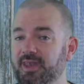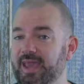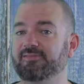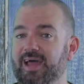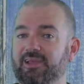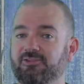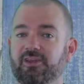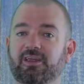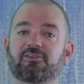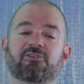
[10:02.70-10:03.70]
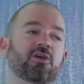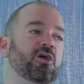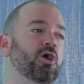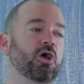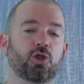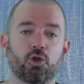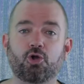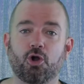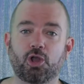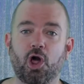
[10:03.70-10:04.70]
next action is look
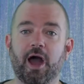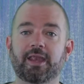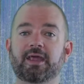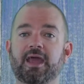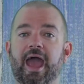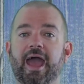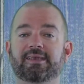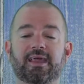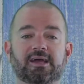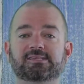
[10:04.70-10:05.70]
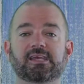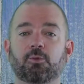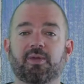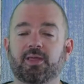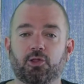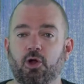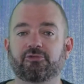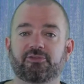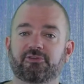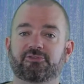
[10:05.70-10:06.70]
online and see where the
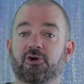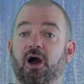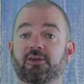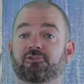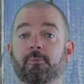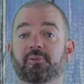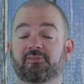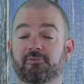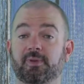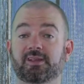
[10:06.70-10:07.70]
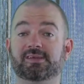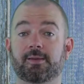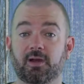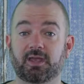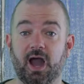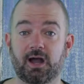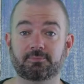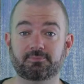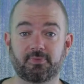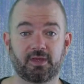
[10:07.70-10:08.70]
closest tire shop is for me to take my car.
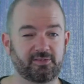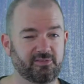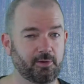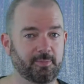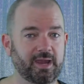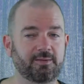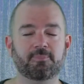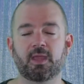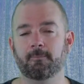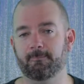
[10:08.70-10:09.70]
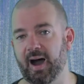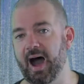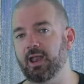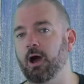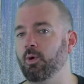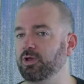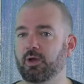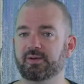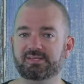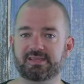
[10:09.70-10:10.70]
See what I mean? But I won't
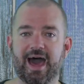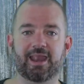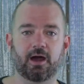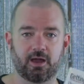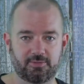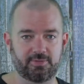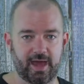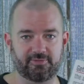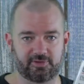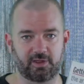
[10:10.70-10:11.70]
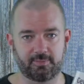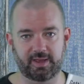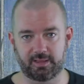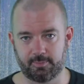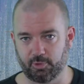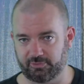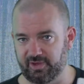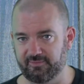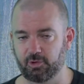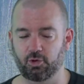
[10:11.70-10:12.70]
go into that. That's going to be in the book to
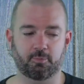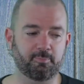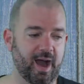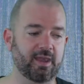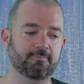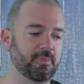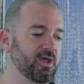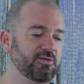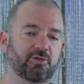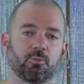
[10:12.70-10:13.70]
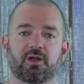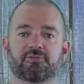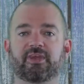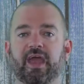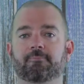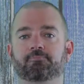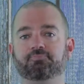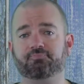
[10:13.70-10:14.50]
have a look. But so once again,